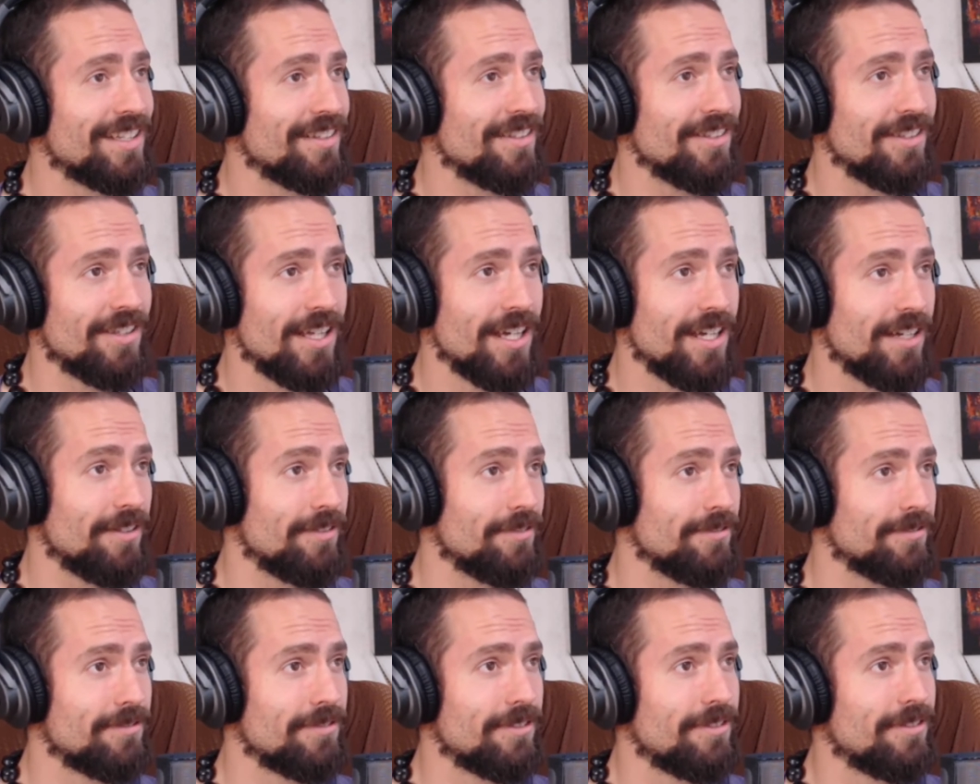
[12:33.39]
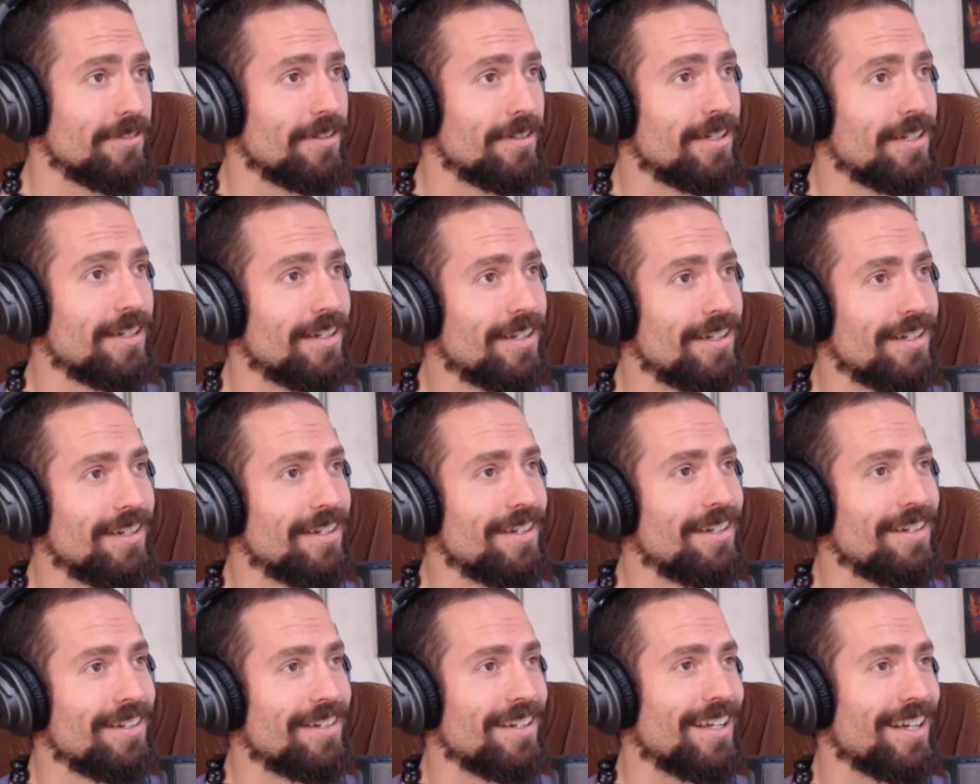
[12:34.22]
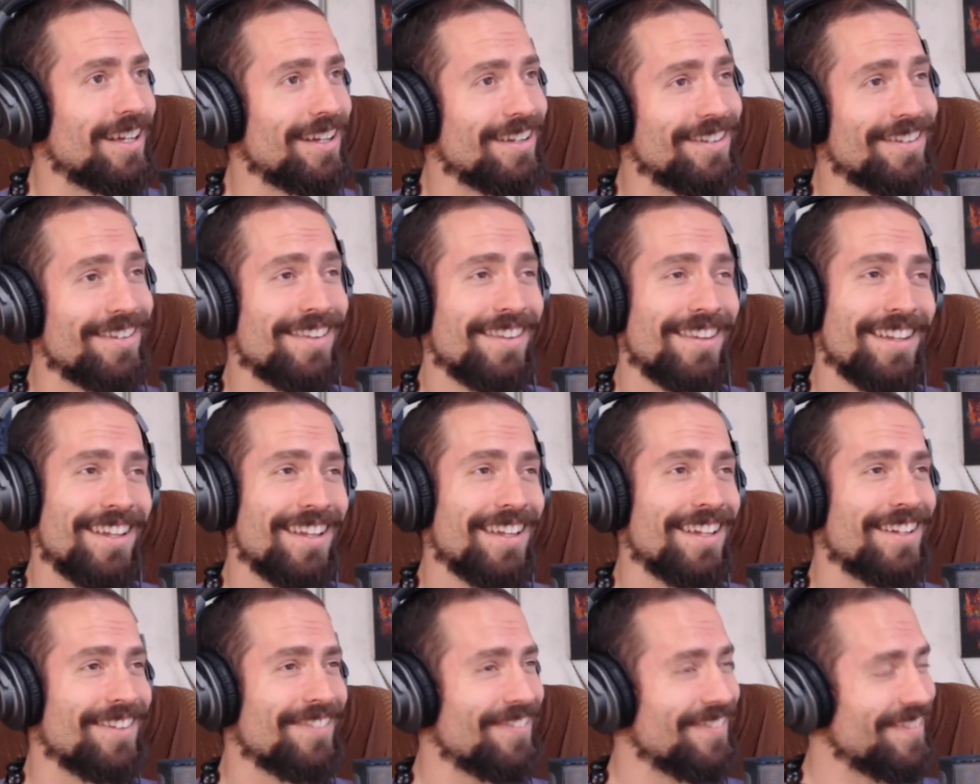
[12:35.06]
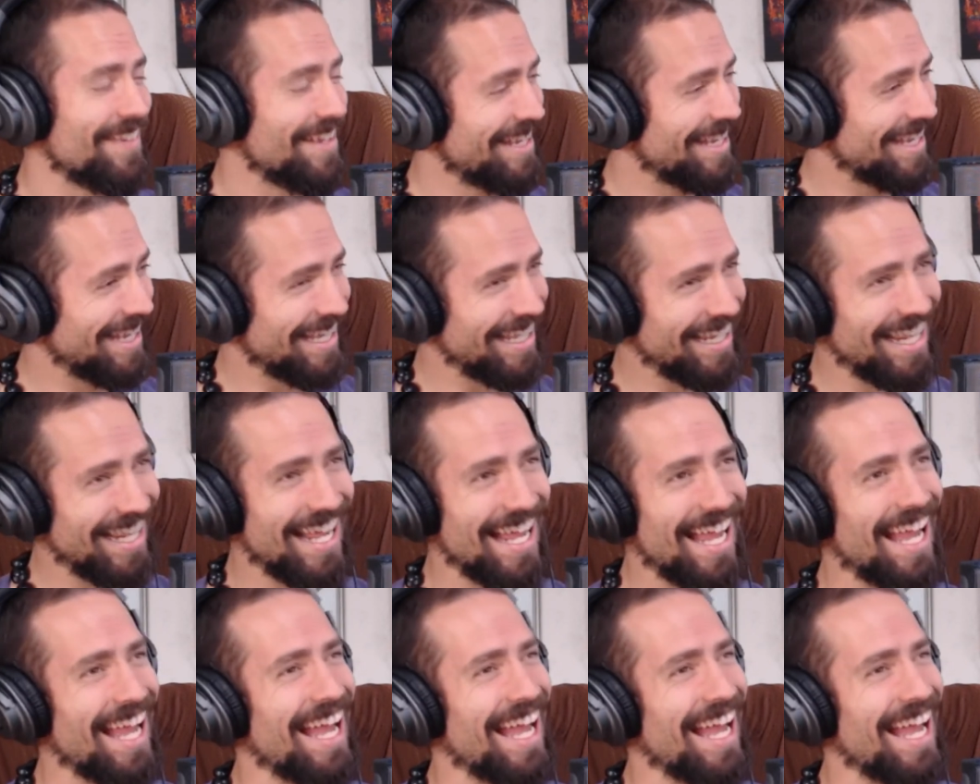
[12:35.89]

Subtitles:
the love. And I was like, man, I'm